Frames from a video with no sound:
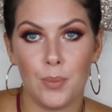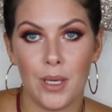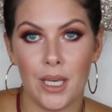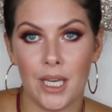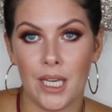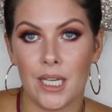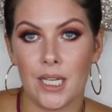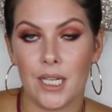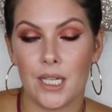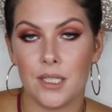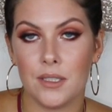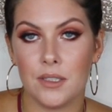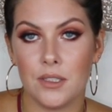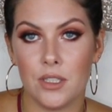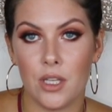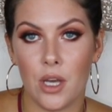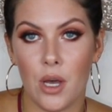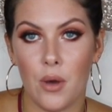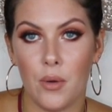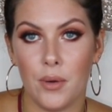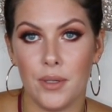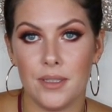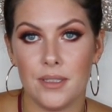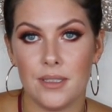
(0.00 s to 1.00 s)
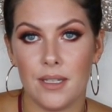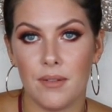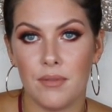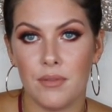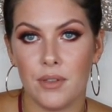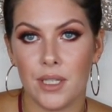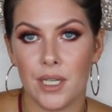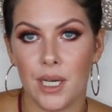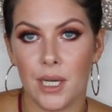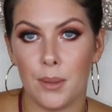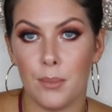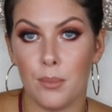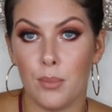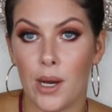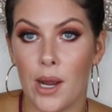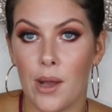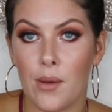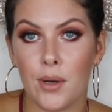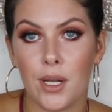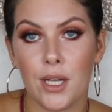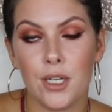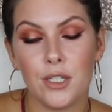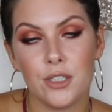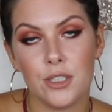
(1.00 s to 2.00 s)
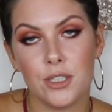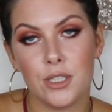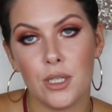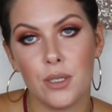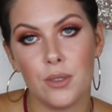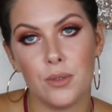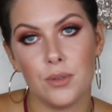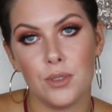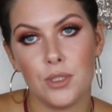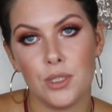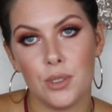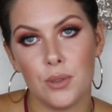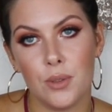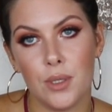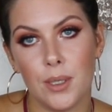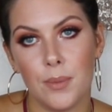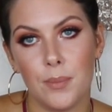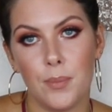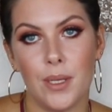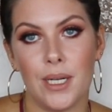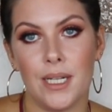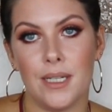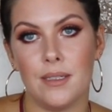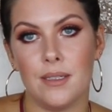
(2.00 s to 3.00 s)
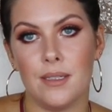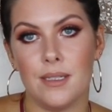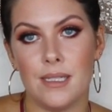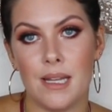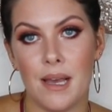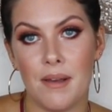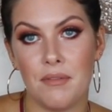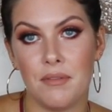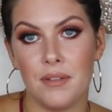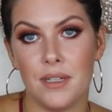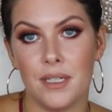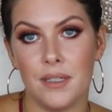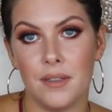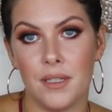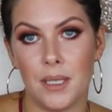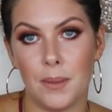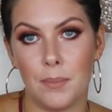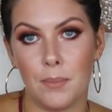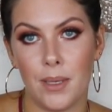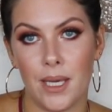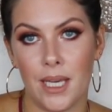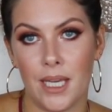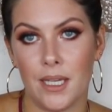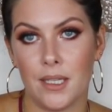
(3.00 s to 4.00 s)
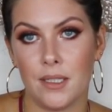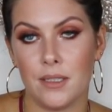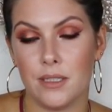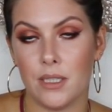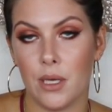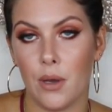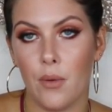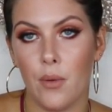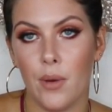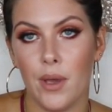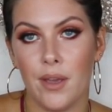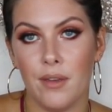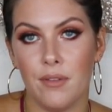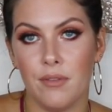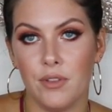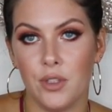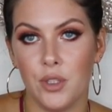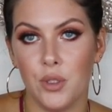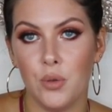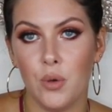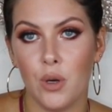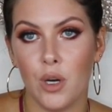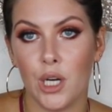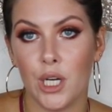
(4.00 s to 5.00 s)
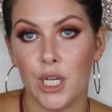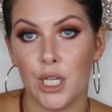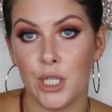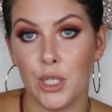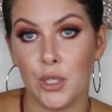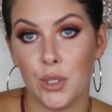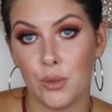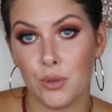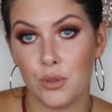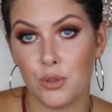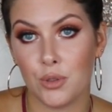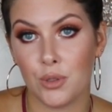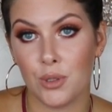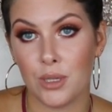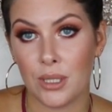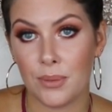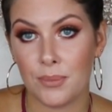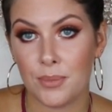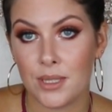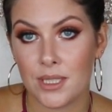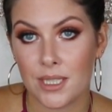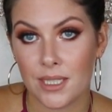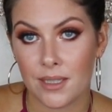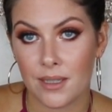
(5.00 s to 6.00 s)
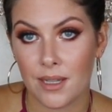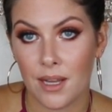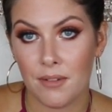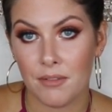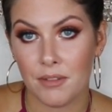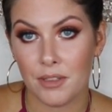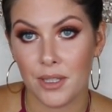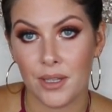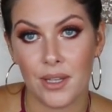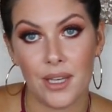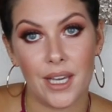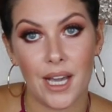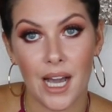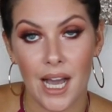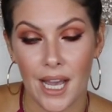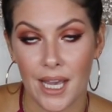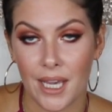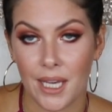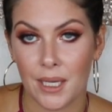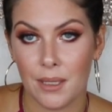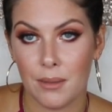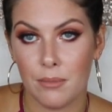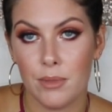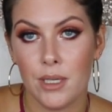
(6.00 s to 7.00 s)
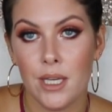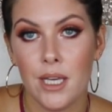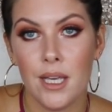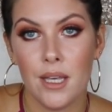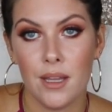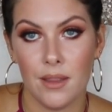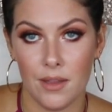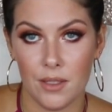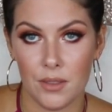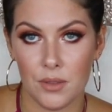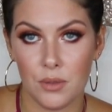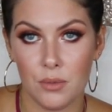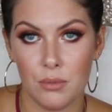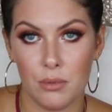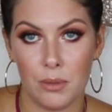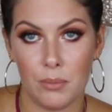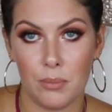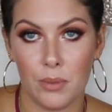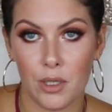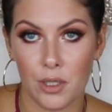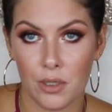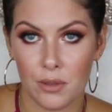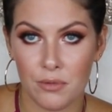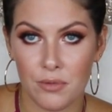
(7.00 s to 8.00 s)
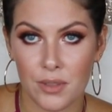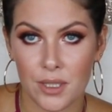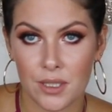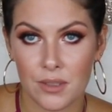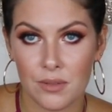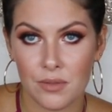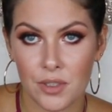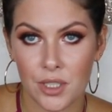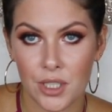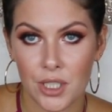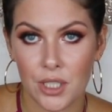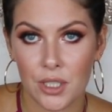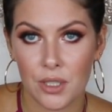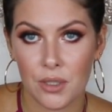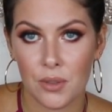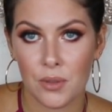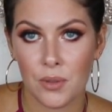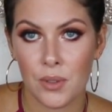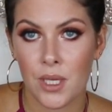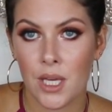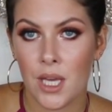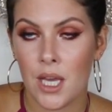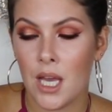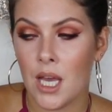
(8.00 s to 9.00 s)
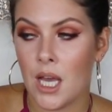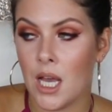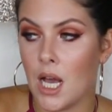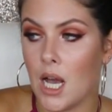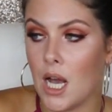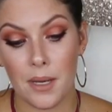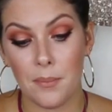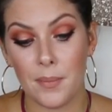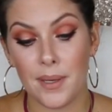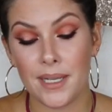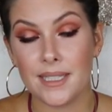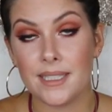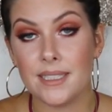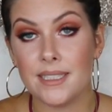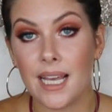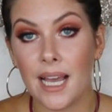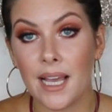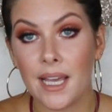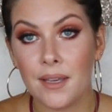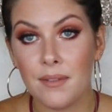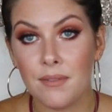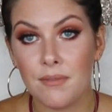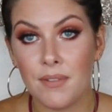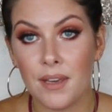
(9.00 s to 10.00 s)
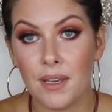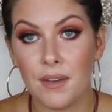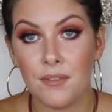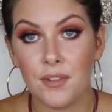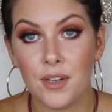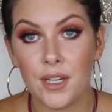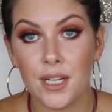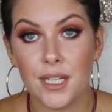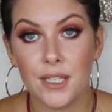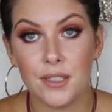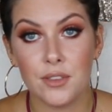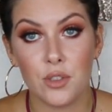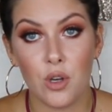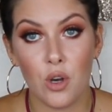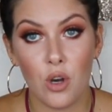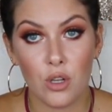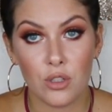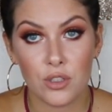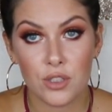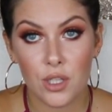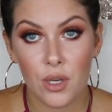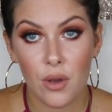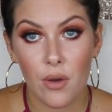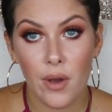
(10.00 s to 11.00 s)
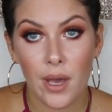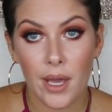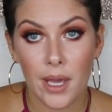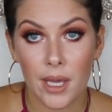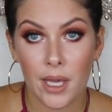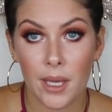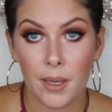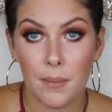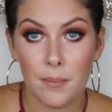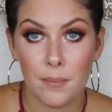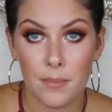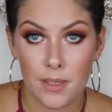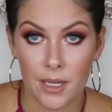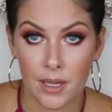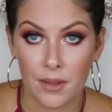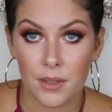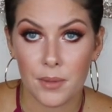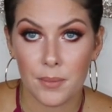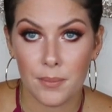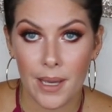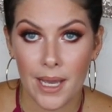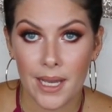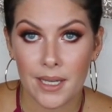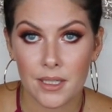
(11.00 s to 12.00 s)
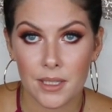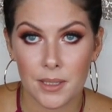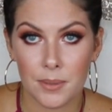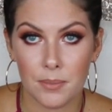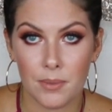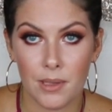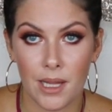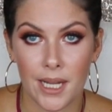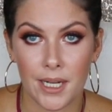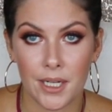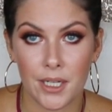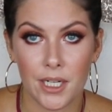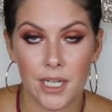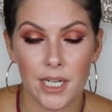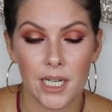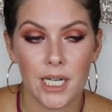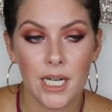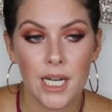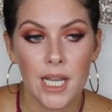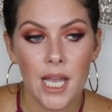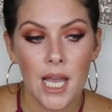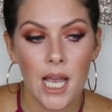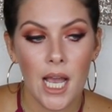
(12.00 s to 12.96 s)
pink. So it's definitely got a brown undertone to it, but it's definitely pink. So if you are a neutral lipstick lover like I am, this will be perfect for you. Now my second favorite is also another MAC lip liner.